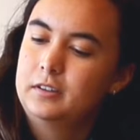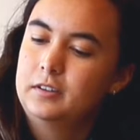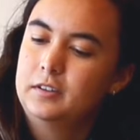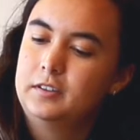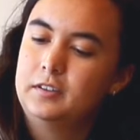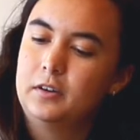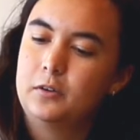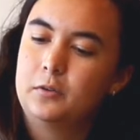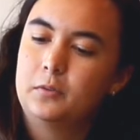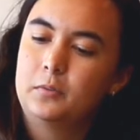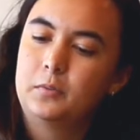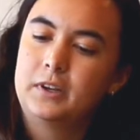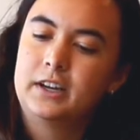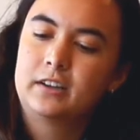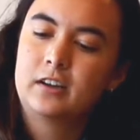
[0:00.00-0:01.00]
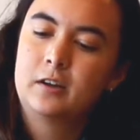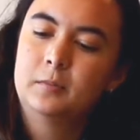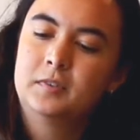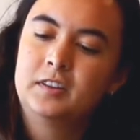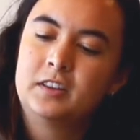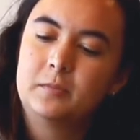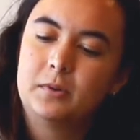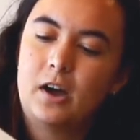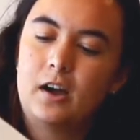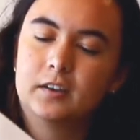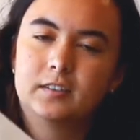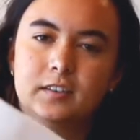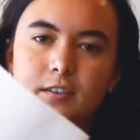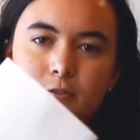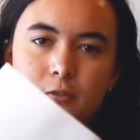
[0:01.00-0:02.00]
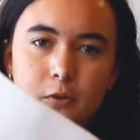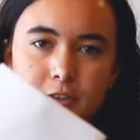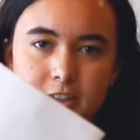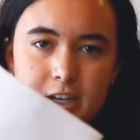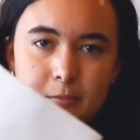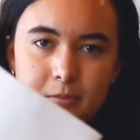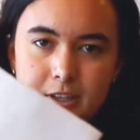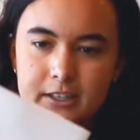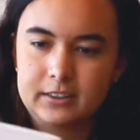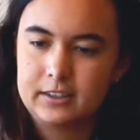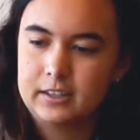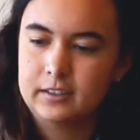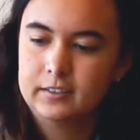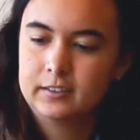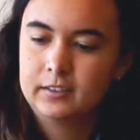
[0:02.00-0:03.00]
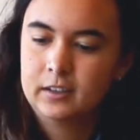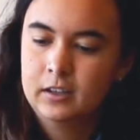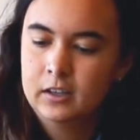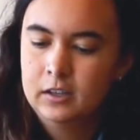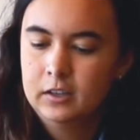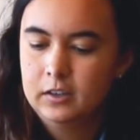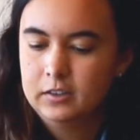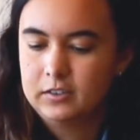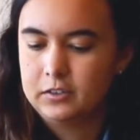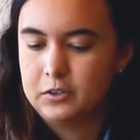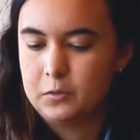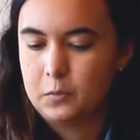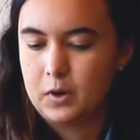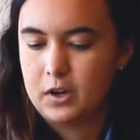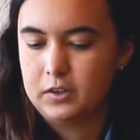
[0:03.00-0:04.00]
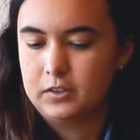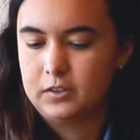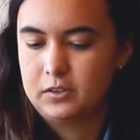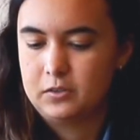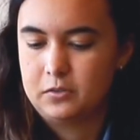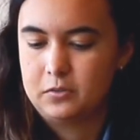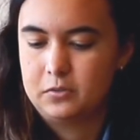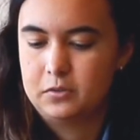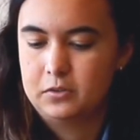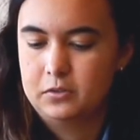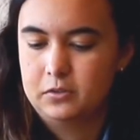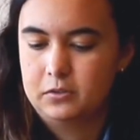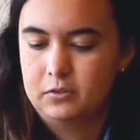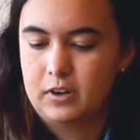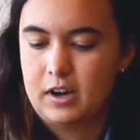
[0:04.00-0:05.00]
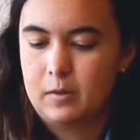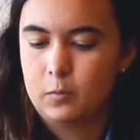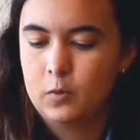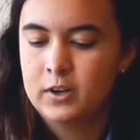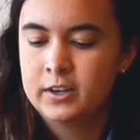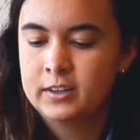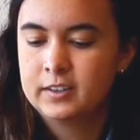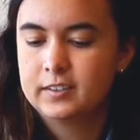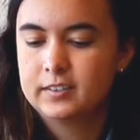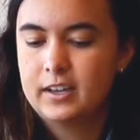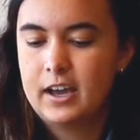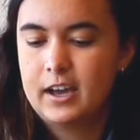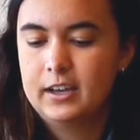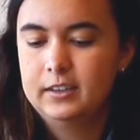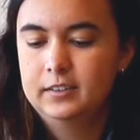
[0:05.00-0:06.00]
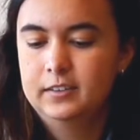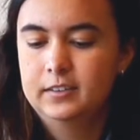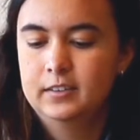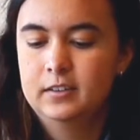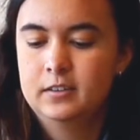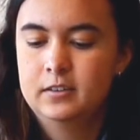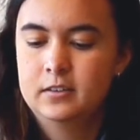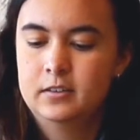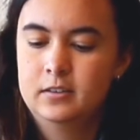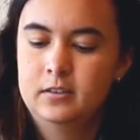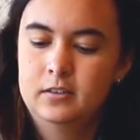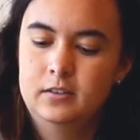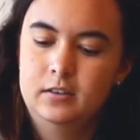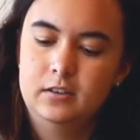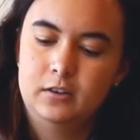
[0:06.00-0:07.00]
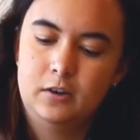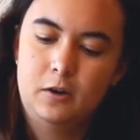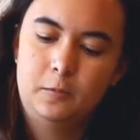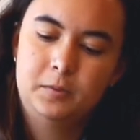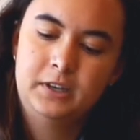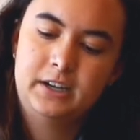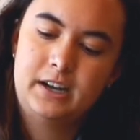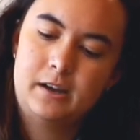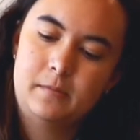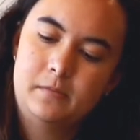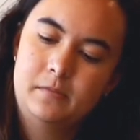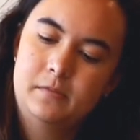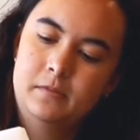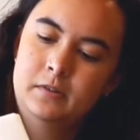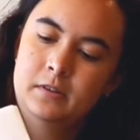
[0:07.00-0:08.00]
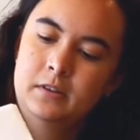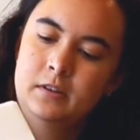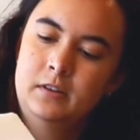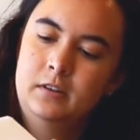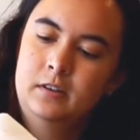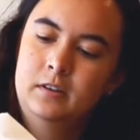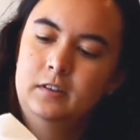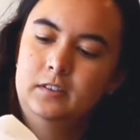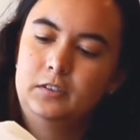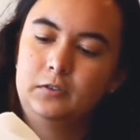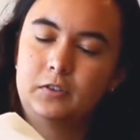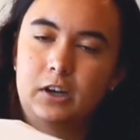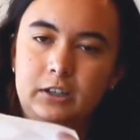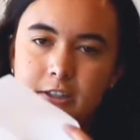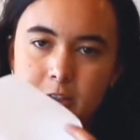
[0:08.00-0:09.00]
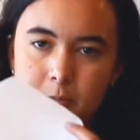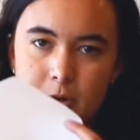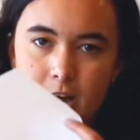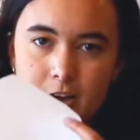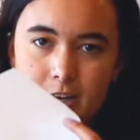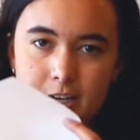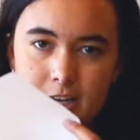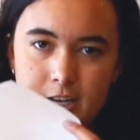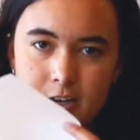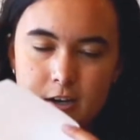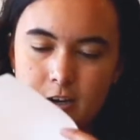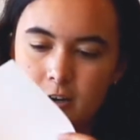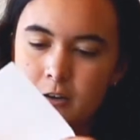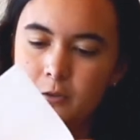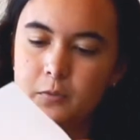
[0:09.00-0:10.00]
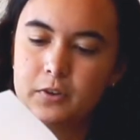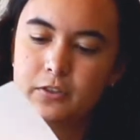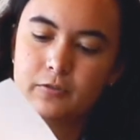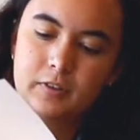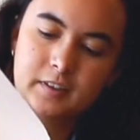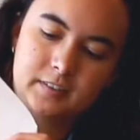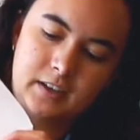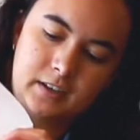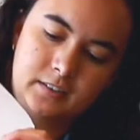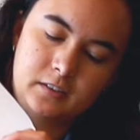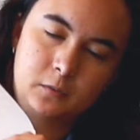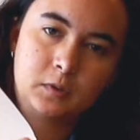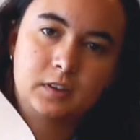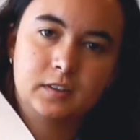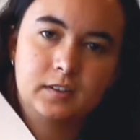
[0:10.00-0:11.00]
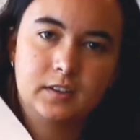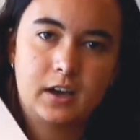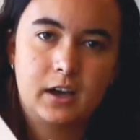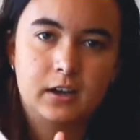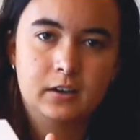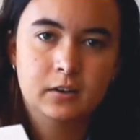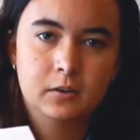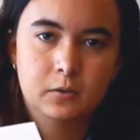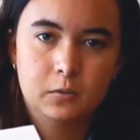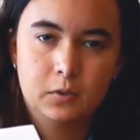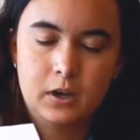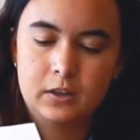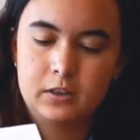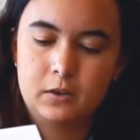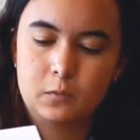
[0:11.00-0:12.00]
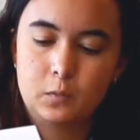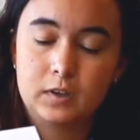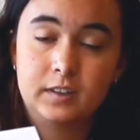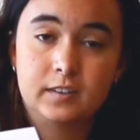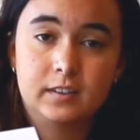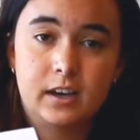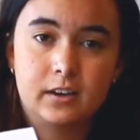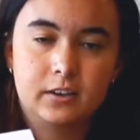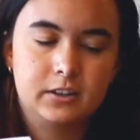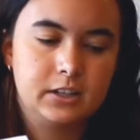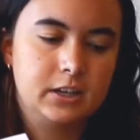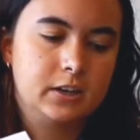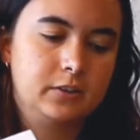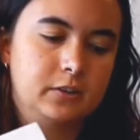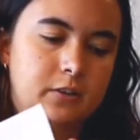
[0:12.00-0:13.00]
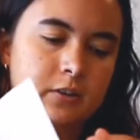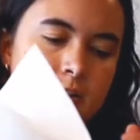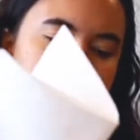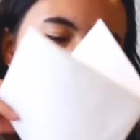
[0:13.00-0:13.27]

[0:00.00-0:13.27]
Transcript: So when it comes in the box, it's folded up like this. So you want to grab one of the sides, open it up, so you've got a little pocket here with 3 sides on one side and then one side on the other.